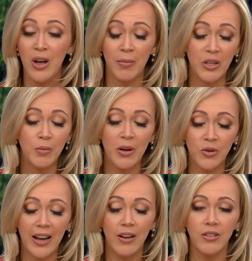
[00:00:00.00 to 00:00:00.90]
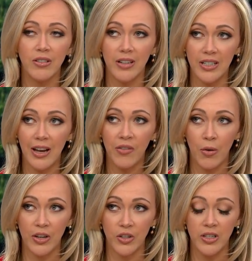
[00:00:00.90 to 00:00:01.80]
But the special counsel does have
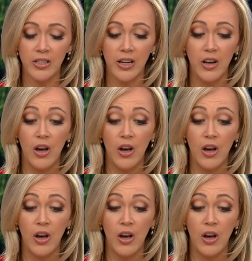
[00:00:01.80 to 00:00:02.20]
questions